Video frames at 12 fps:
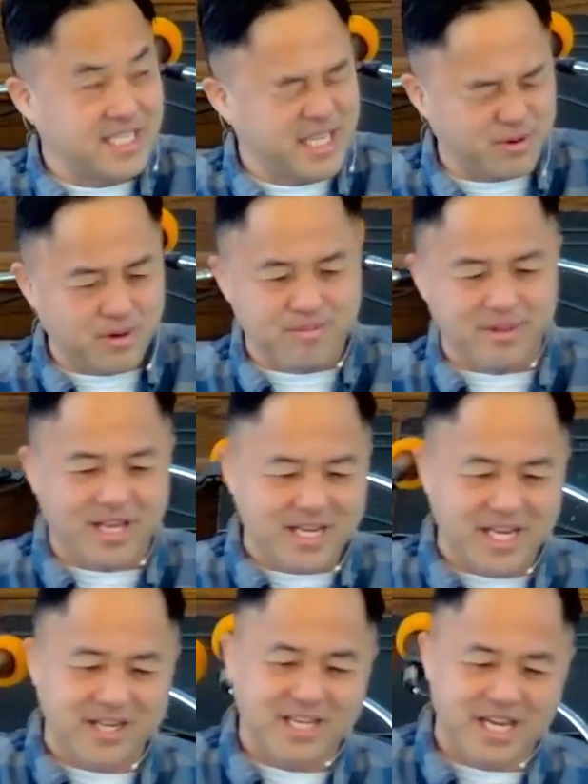He will
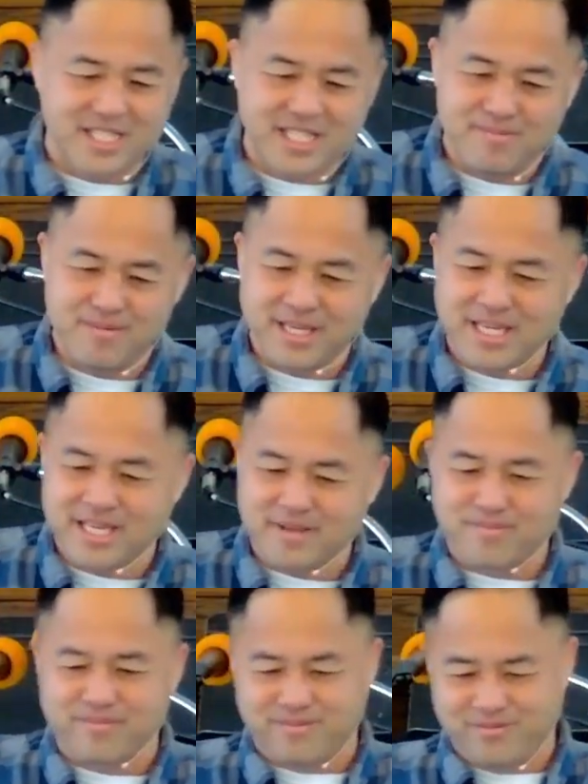blot out, God's not
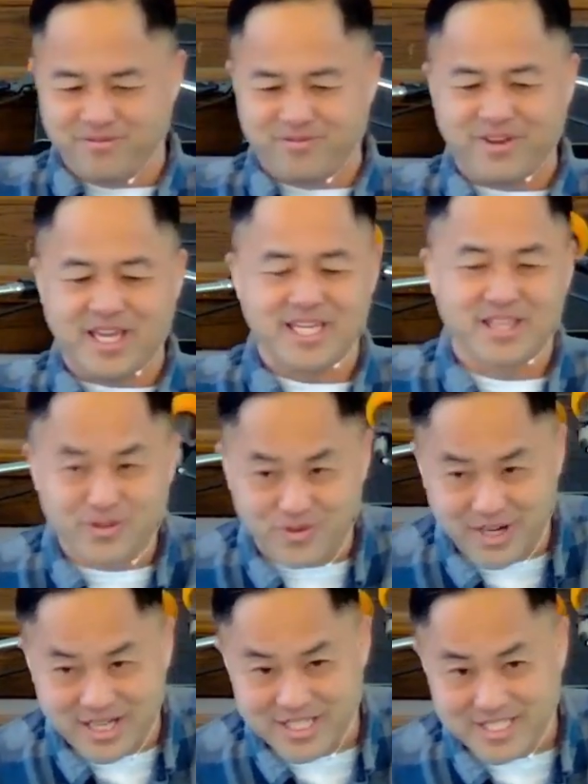making vain
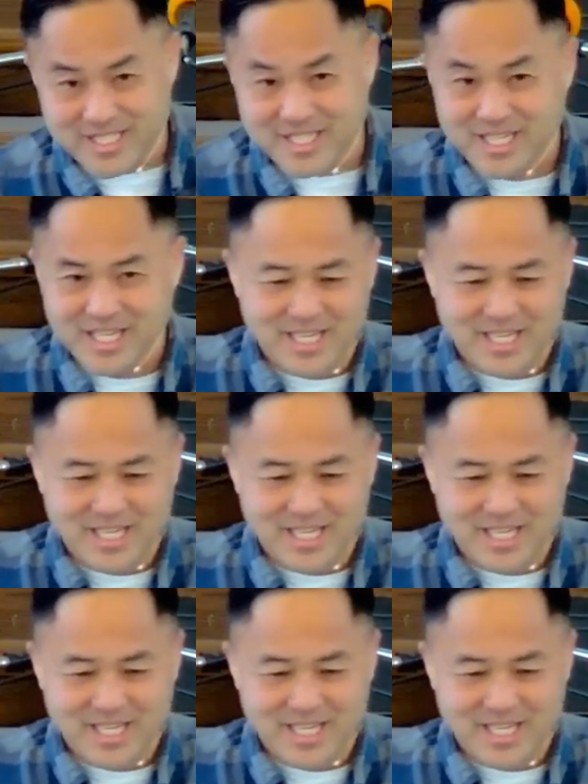threats.